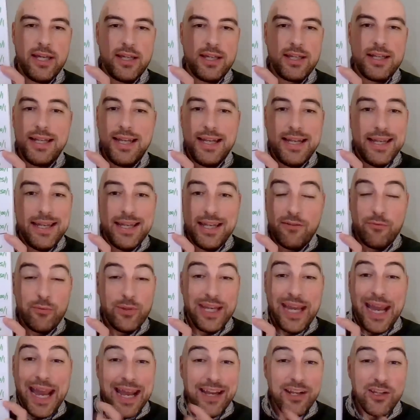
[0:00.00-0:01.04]
Clearly, if we
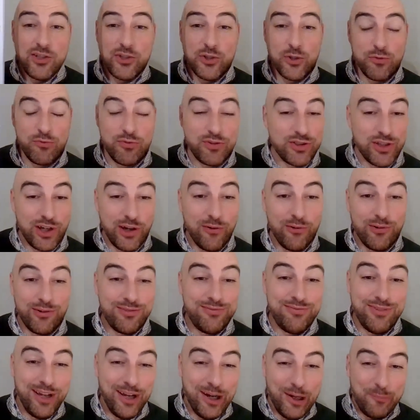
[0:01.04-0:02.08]
get any sort of
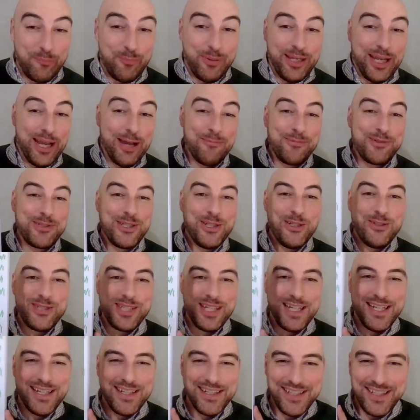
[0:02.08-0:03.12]
result, I'll be absolutely
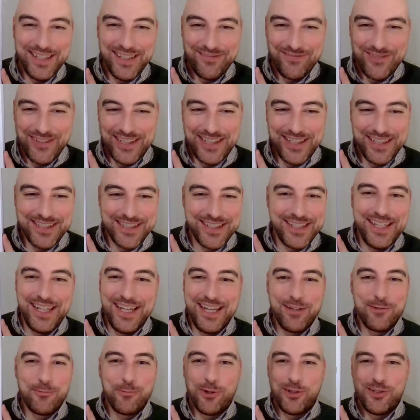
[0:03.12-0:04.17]
delighted, because I
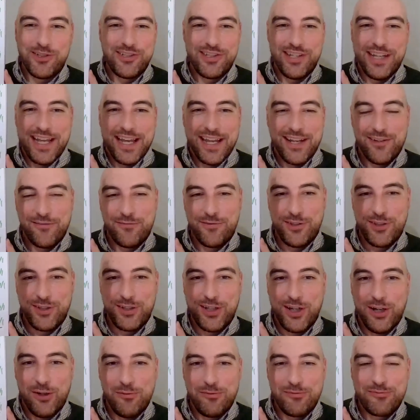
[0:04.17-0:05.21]
need one to land for the
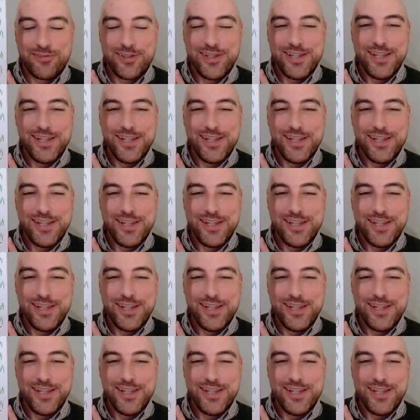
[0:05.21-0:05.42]
golf.